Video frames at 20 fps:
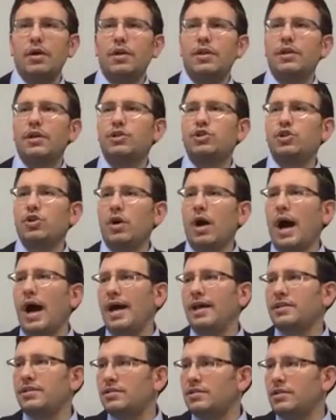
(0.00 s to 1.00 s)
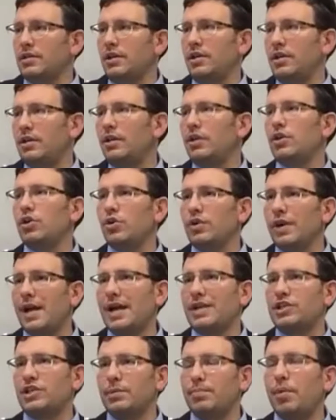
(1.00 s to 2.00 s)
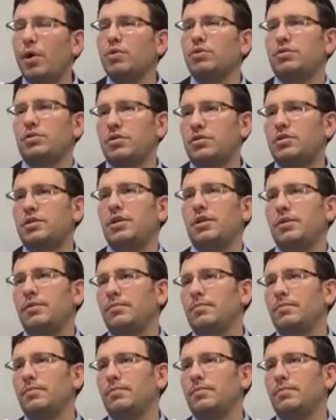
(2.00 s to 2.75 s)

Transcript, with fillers: that your eyes see that you're not supposed to see.